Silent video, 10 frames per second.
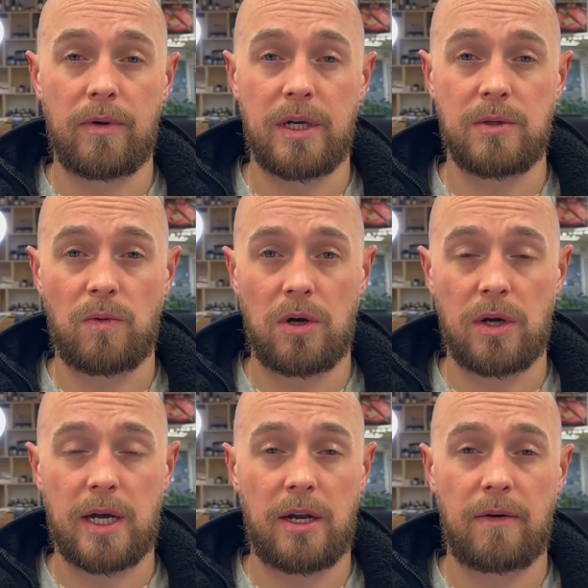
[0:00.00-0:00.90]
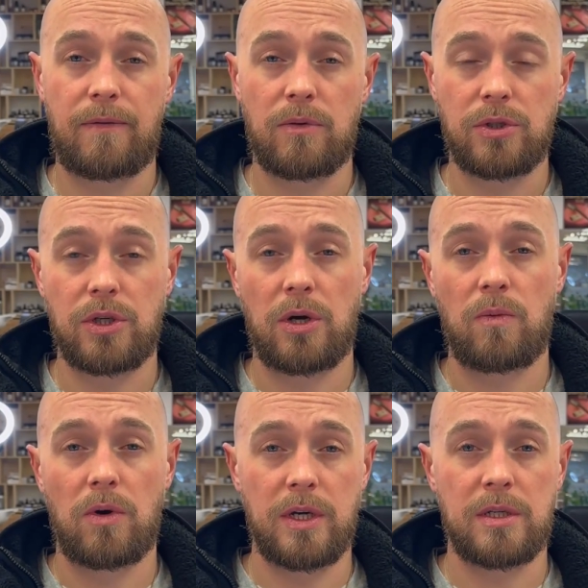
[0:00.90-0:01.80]
his work, and I thought, do you know
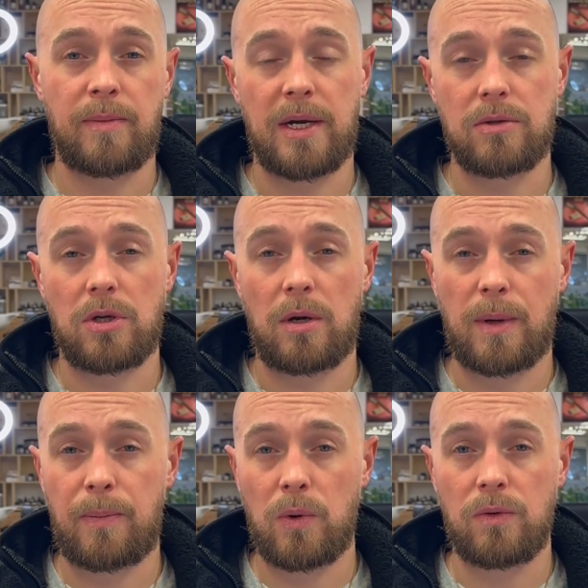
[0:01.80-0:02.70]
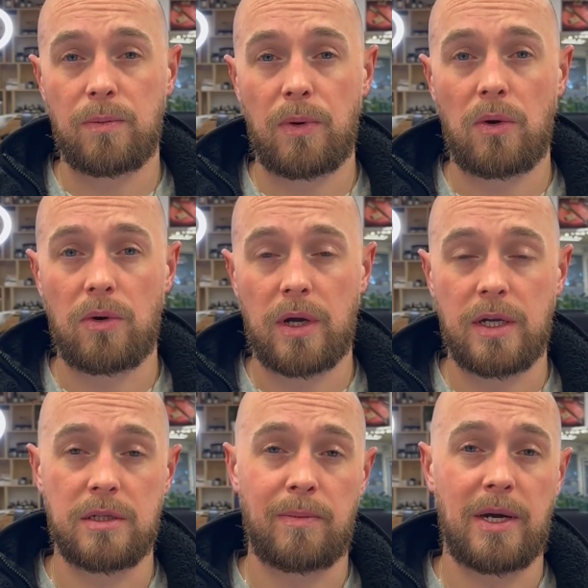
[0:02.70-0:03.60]
what? It's about time I pulled the plug,
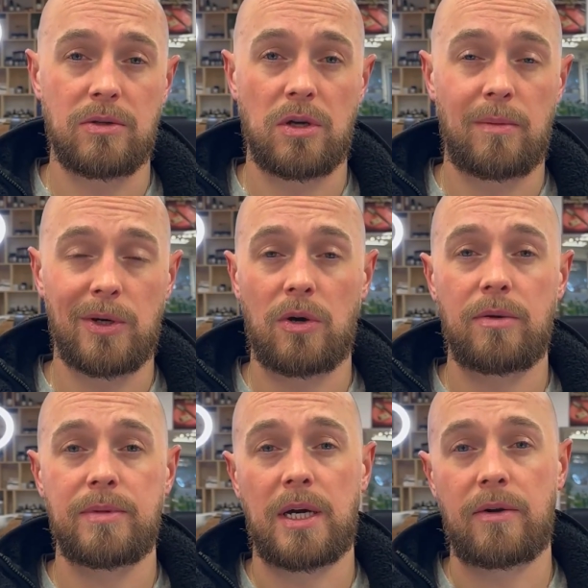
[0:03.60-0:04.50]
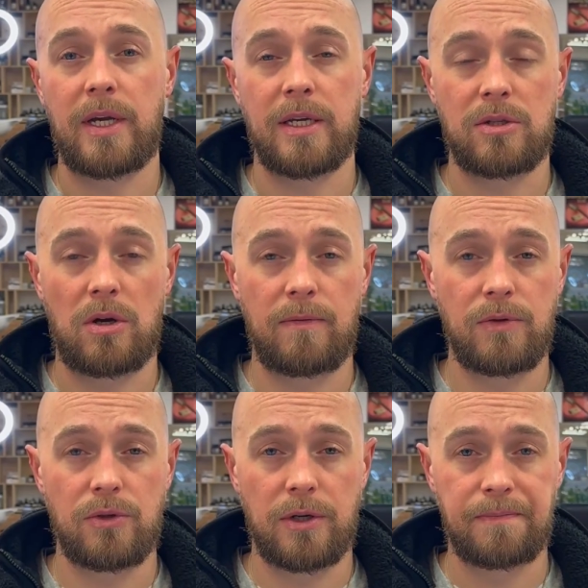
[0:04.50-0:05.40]
and it's about time I got him down here to
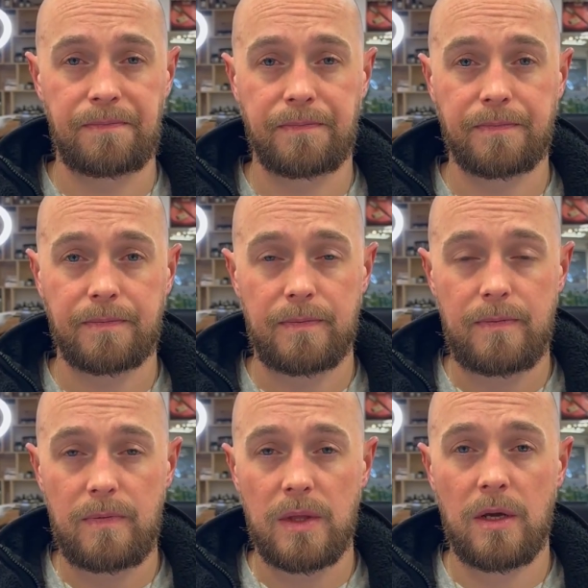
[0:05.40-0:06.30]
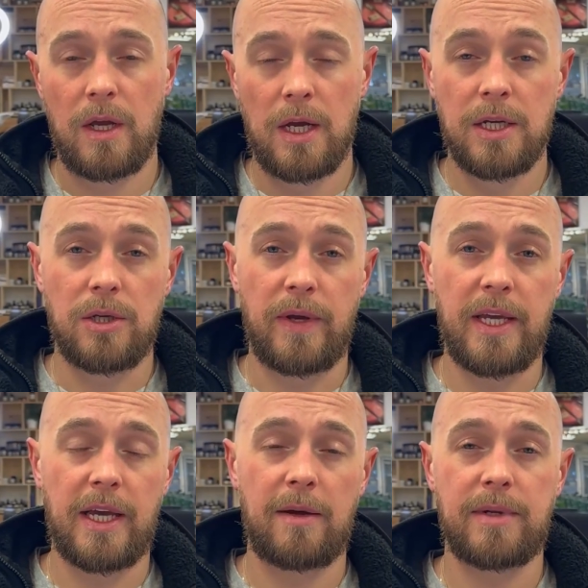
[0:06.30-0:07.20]
Coventry. So
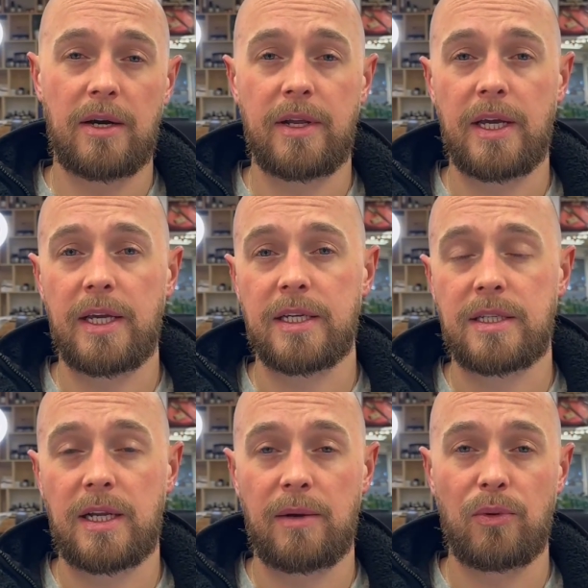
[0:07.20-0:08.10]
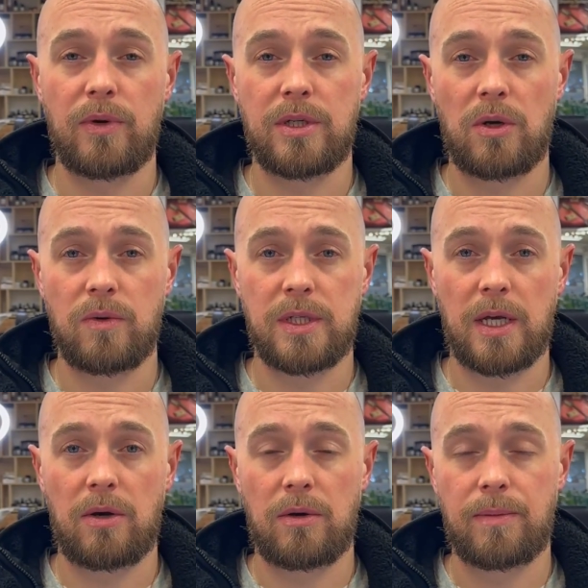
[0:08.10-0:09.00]
he came down here yesterday, brought his whole setup,